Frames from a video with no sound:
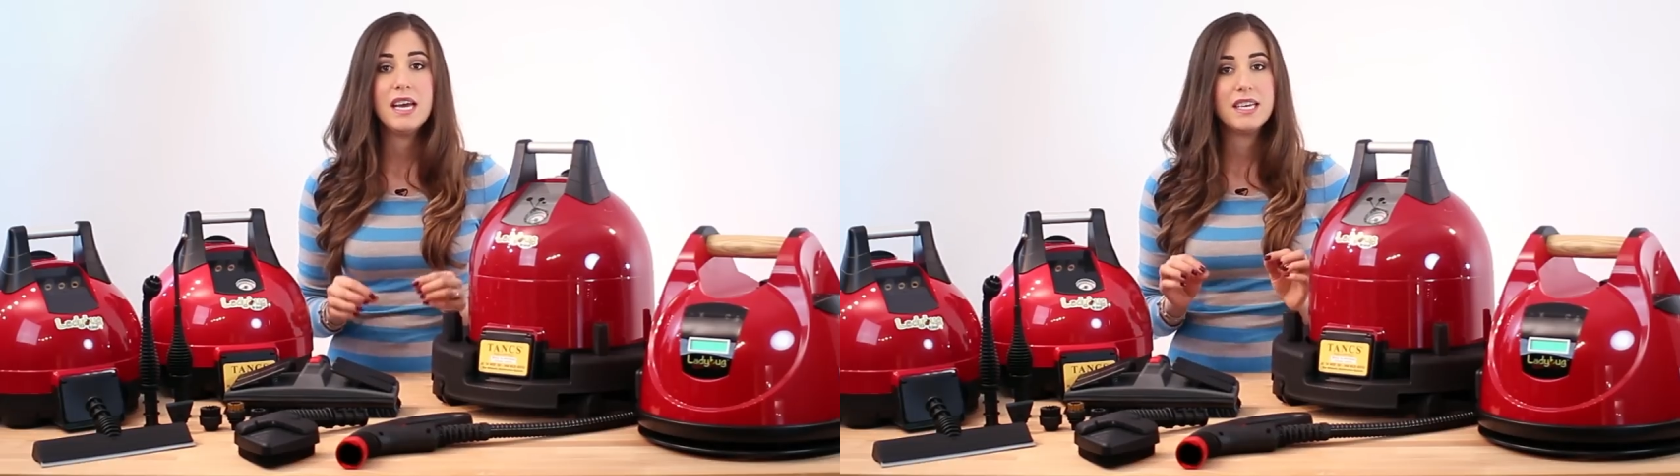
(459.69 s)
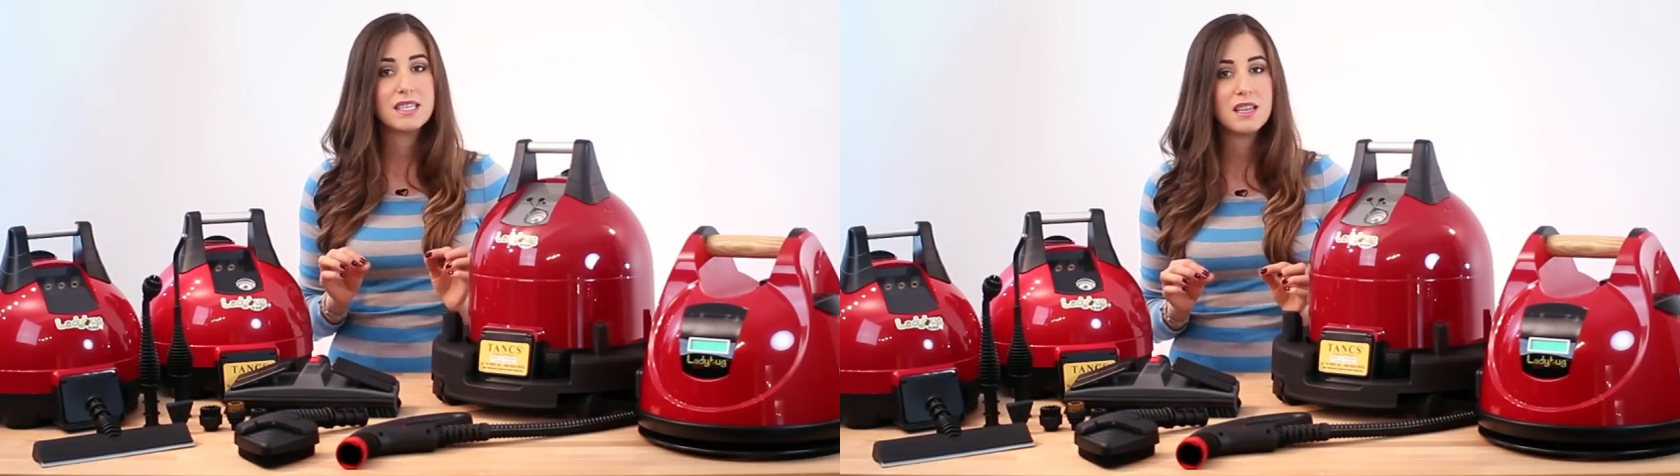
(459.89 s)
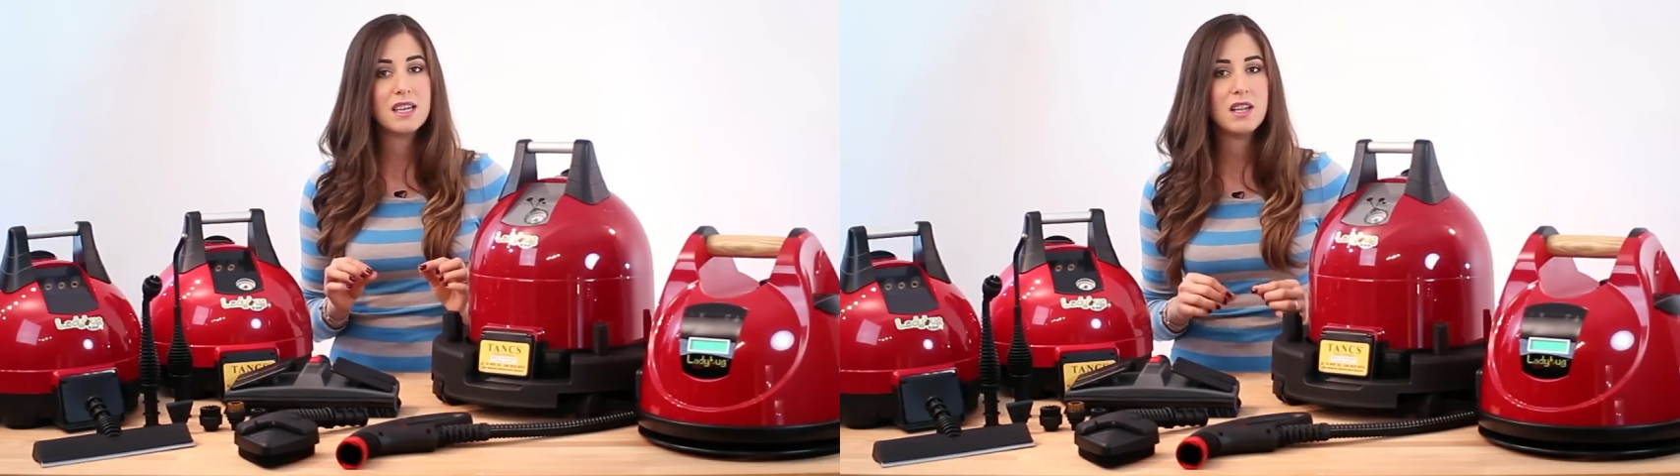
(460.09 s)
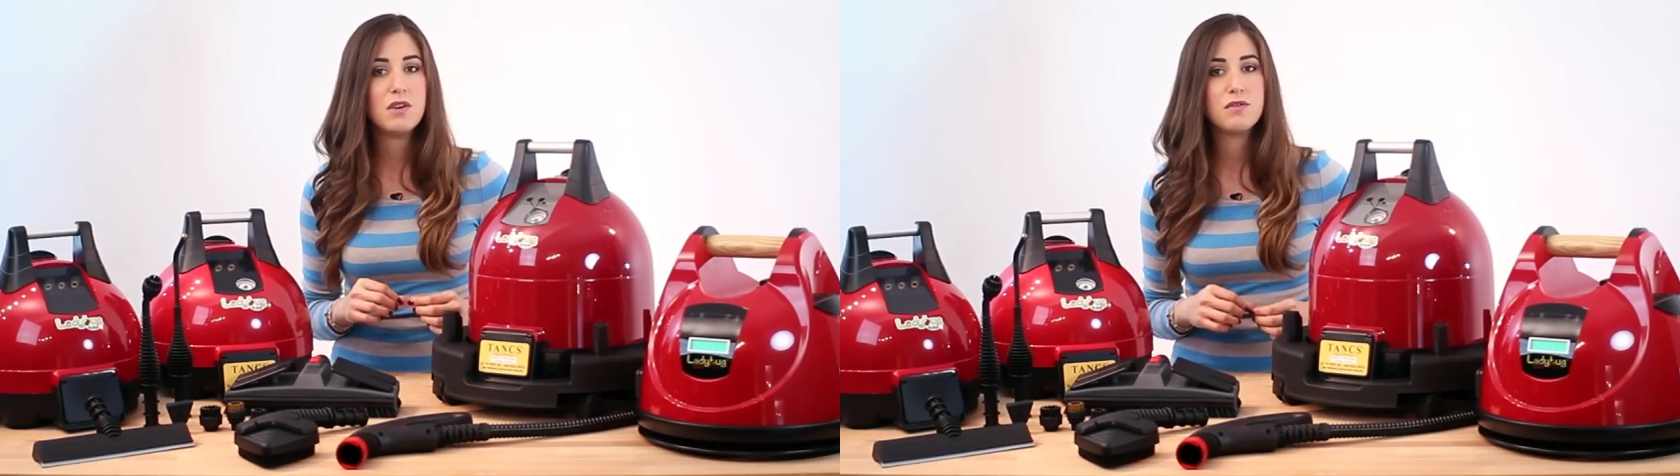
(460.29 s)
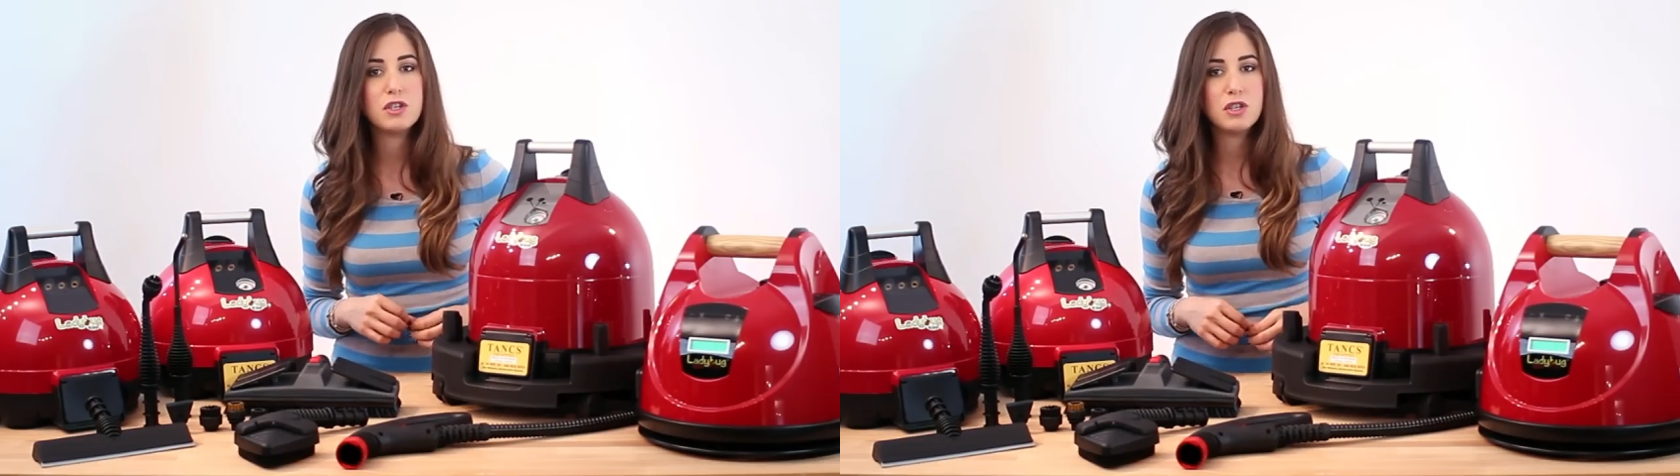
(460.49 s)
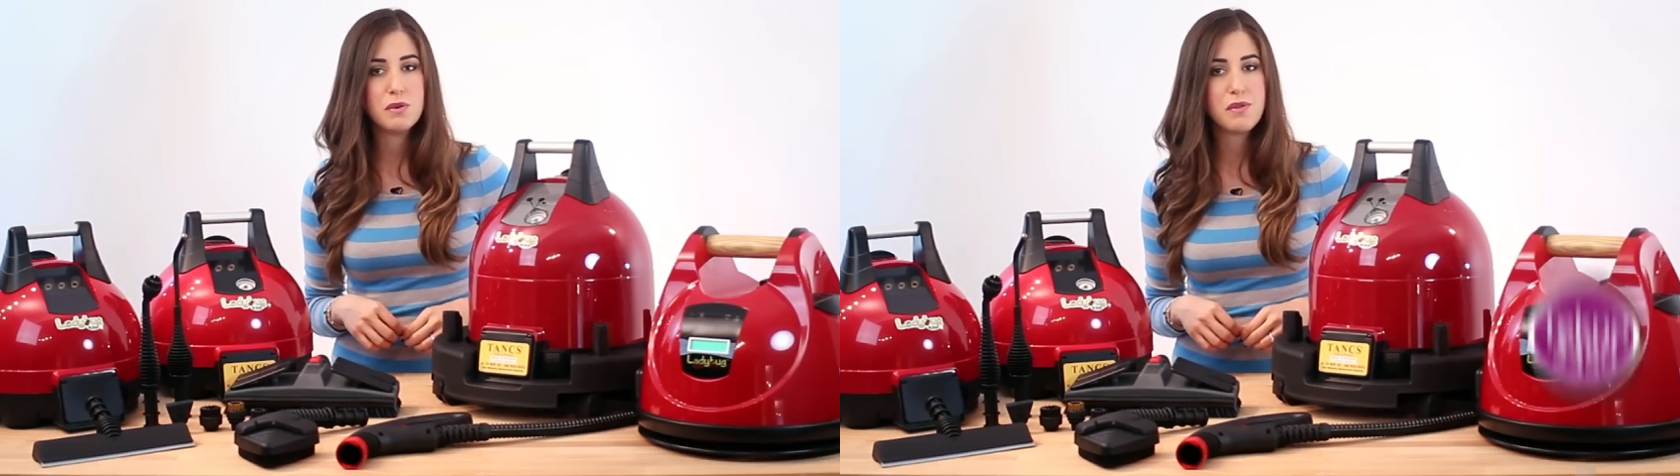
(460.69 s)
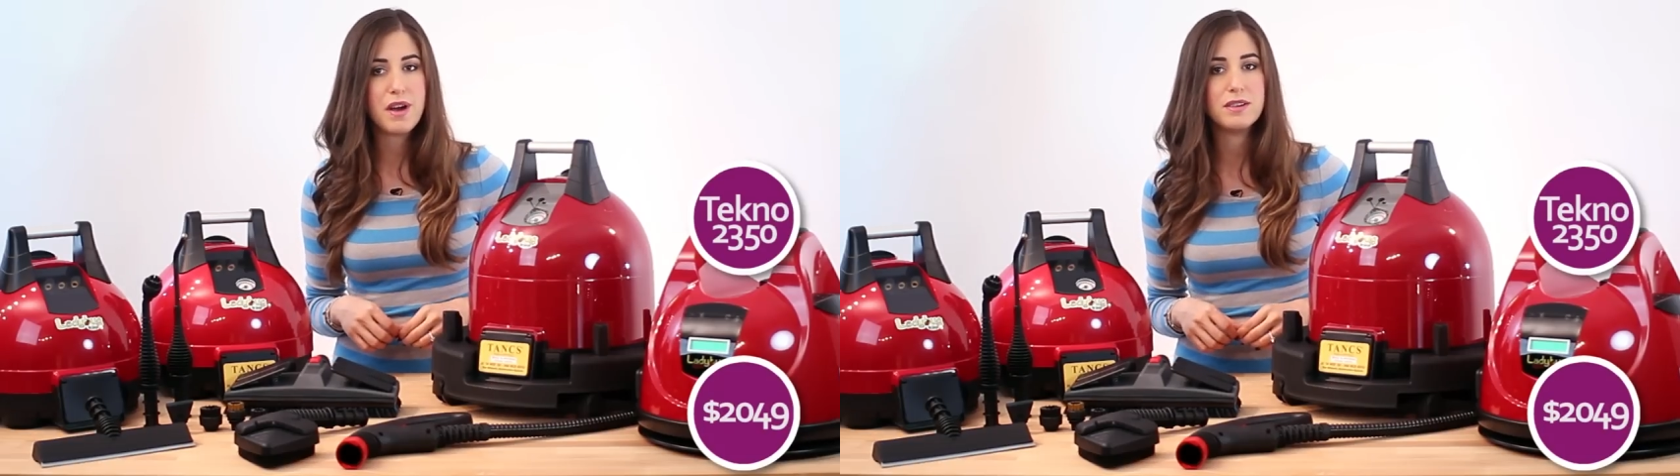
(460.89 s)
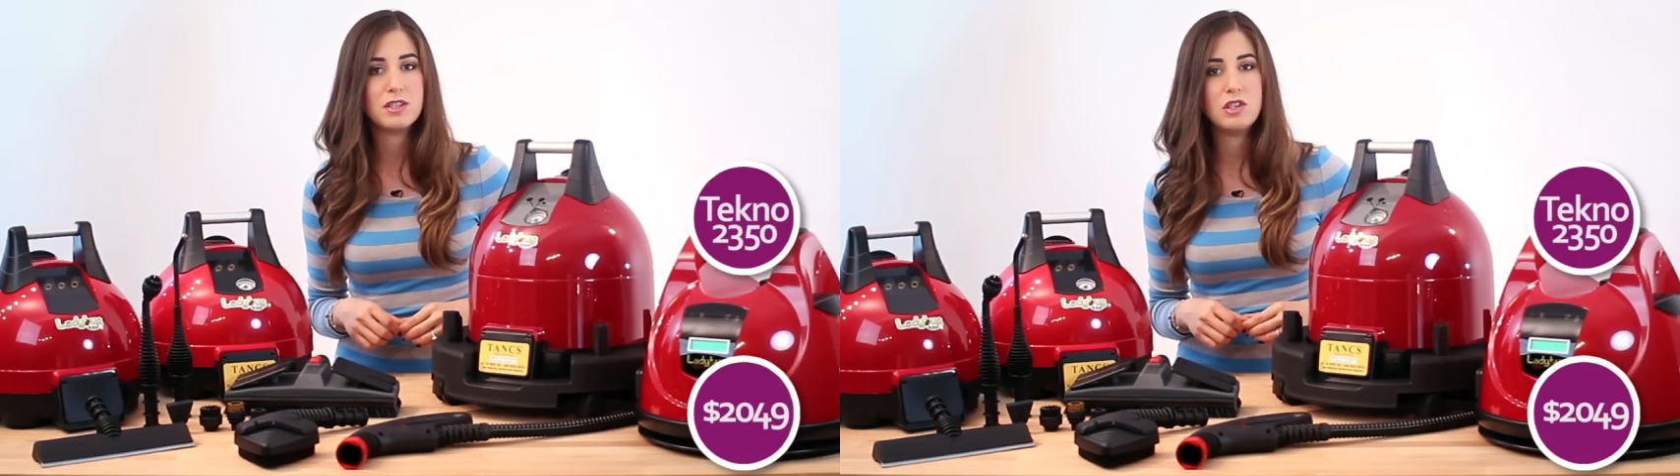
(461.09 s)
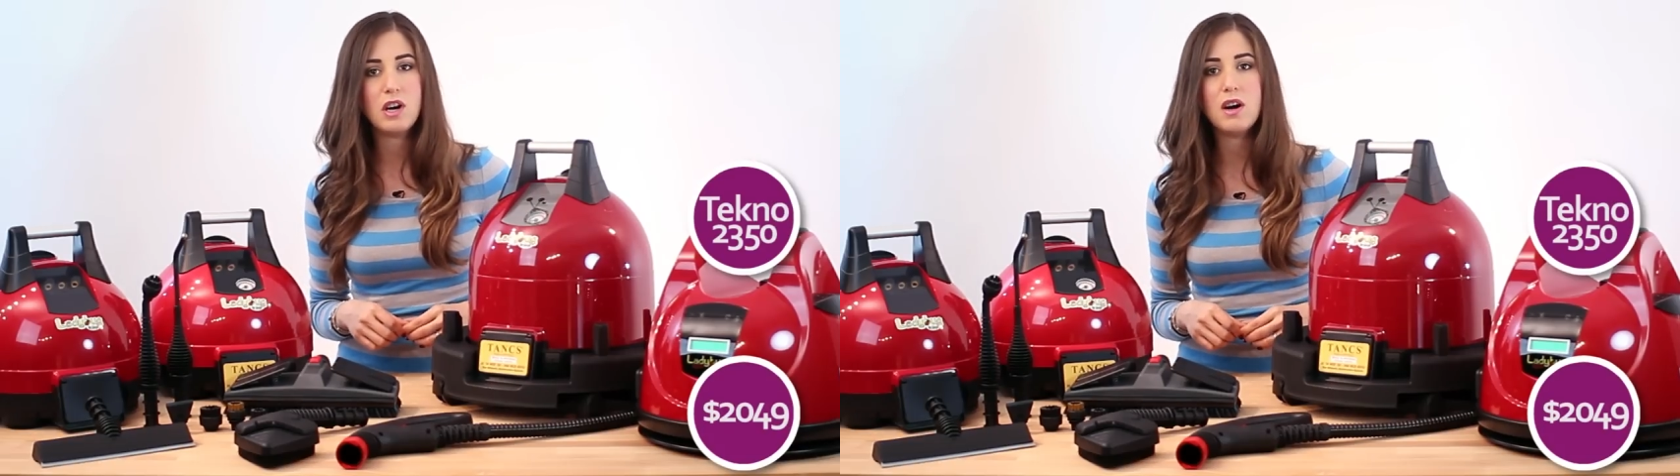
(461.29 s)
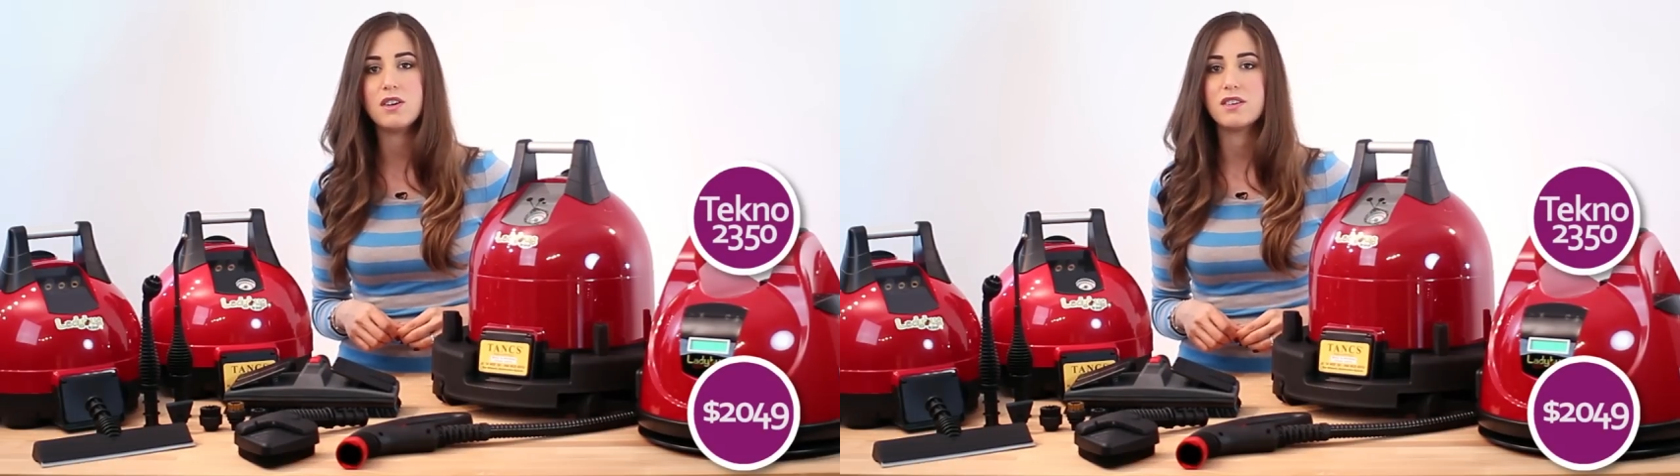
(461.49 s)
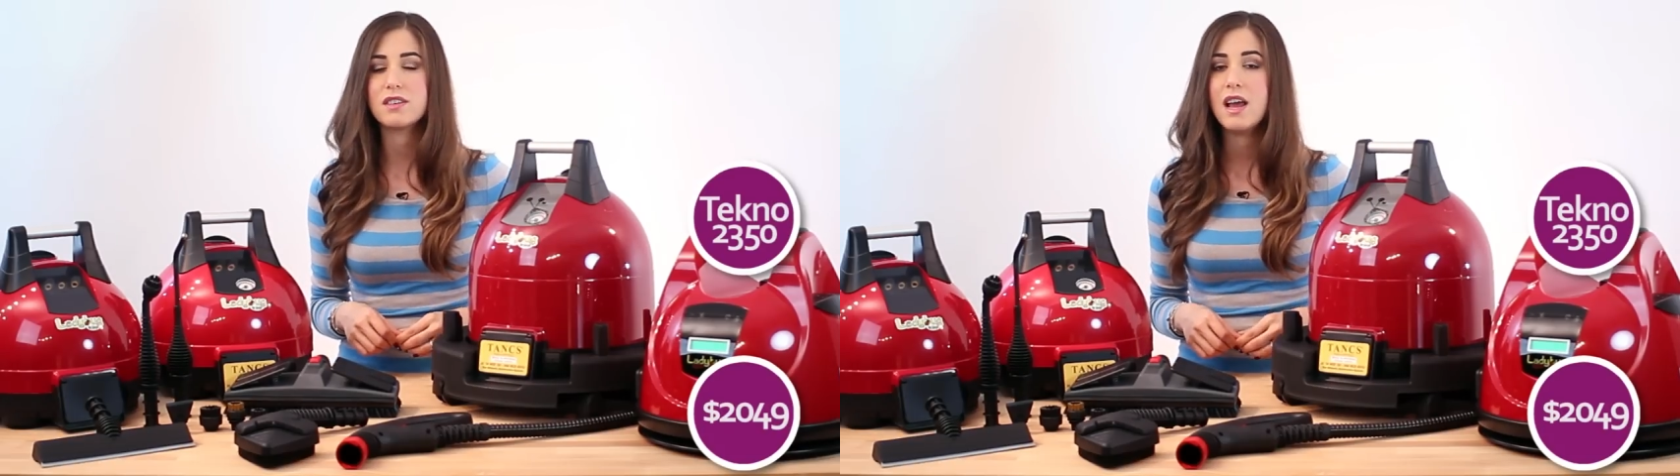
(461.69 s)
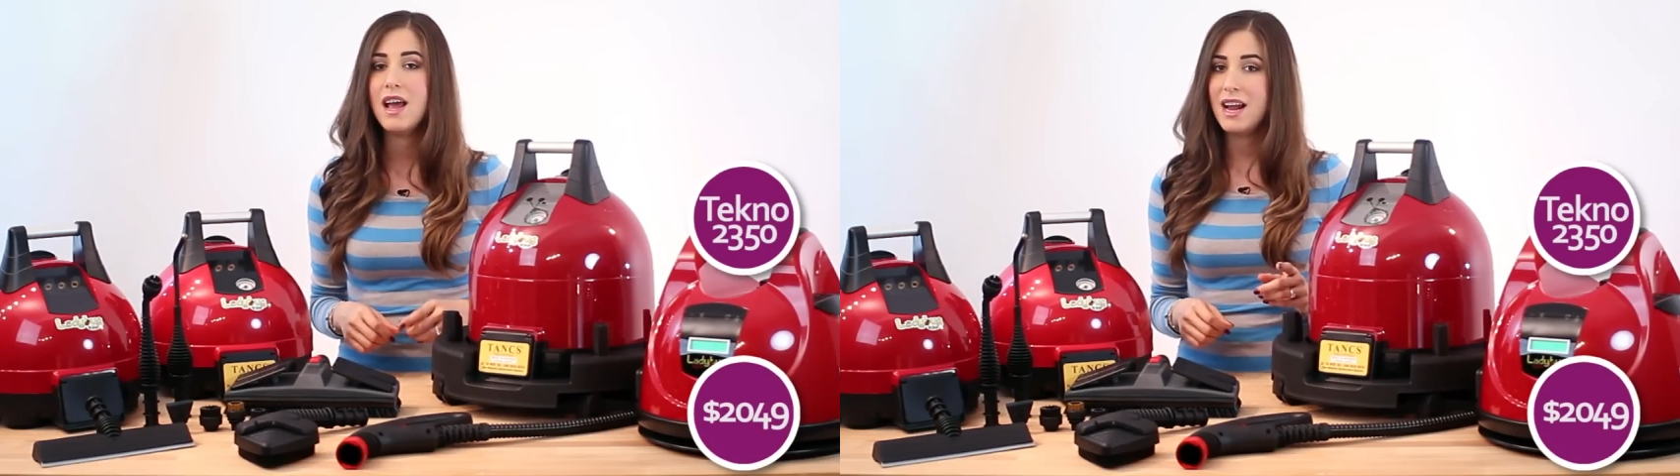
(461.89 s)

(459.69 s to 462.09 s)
is a little over $2,000,